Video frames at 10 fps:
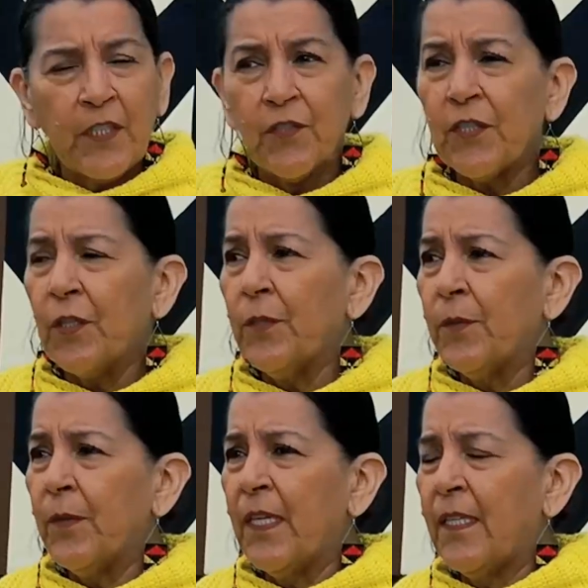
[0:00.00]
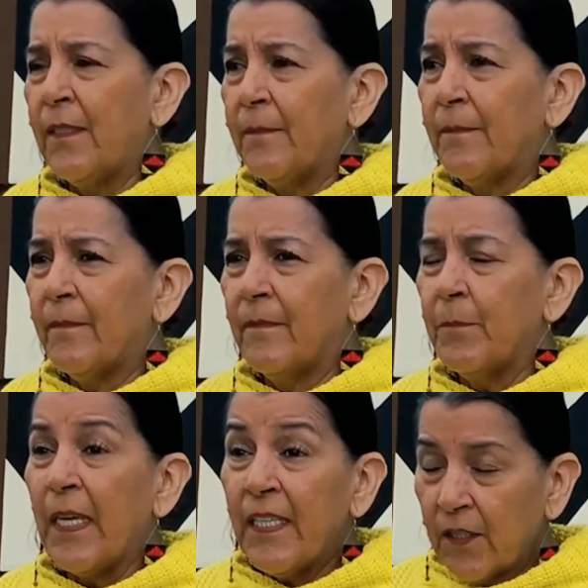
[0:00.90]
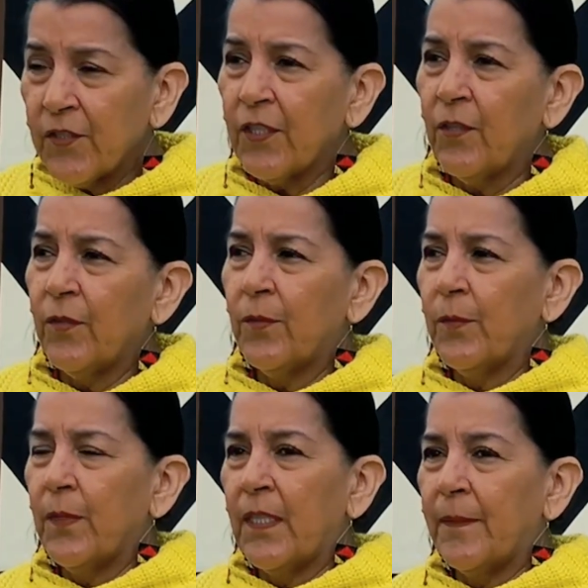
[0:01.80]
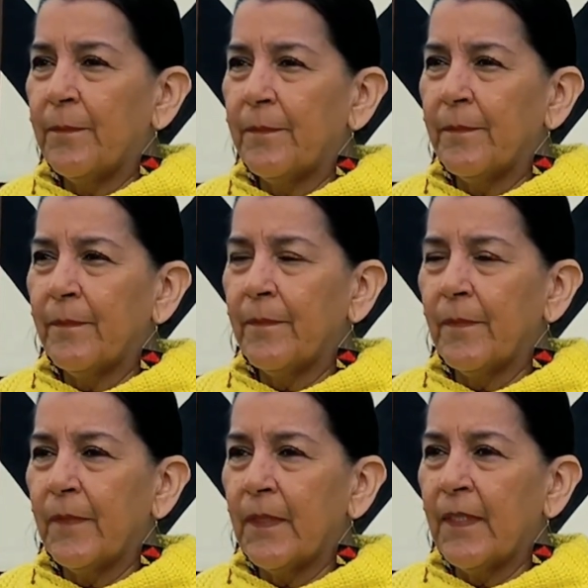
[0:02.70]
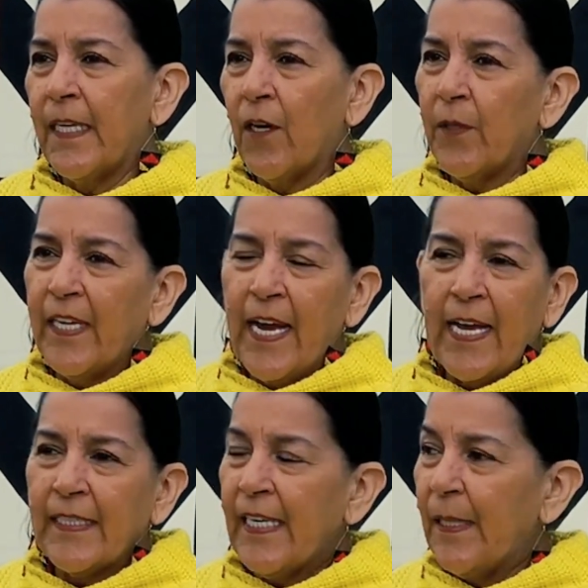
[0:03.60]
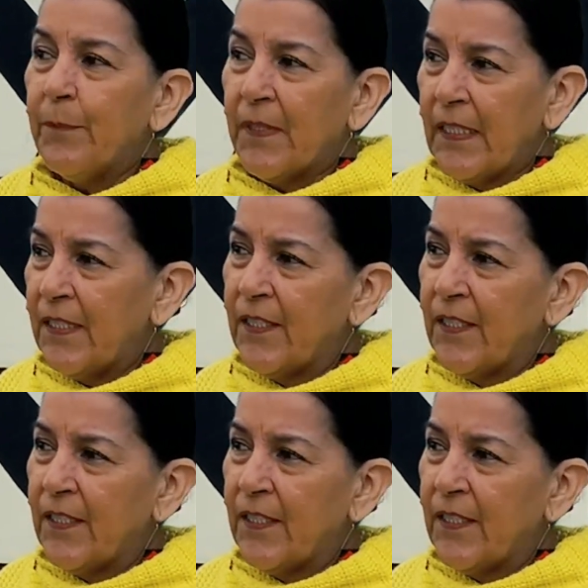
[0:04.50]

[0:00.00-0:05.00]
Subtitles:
Years ago, many years ago, they already had named these